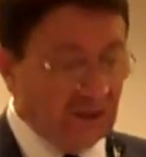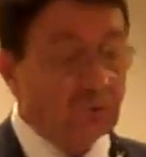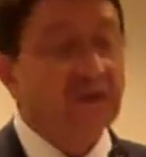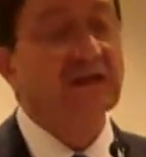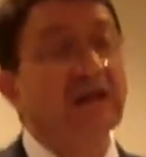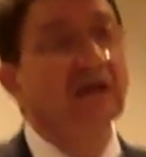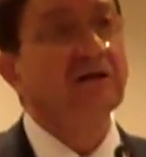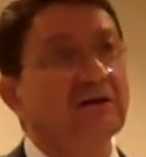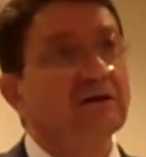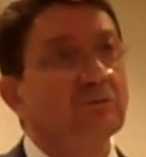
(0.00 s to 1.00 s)
And
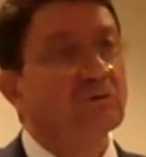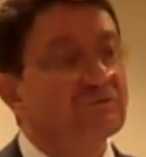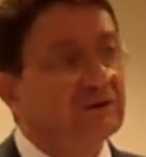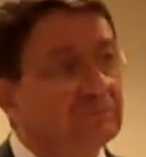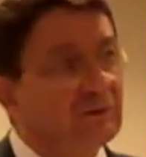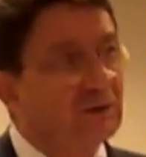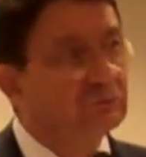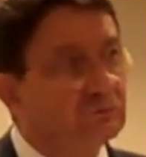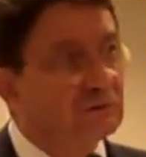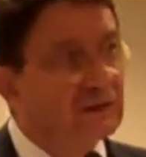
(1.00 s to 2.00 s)
we're very proud to